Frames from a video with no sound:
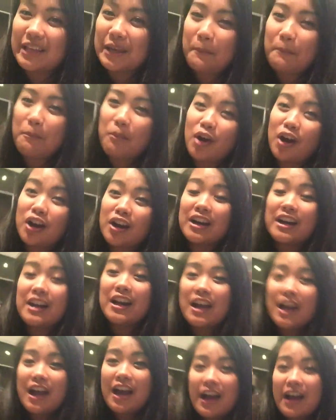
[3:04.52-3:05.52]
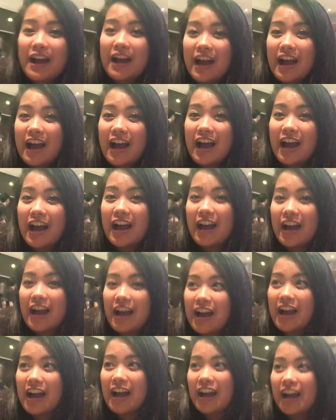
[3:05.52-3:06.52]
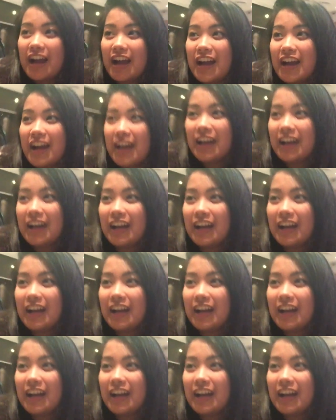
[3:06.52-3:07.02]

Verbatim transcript: lean part. Um, where, where, do you want me to put your link?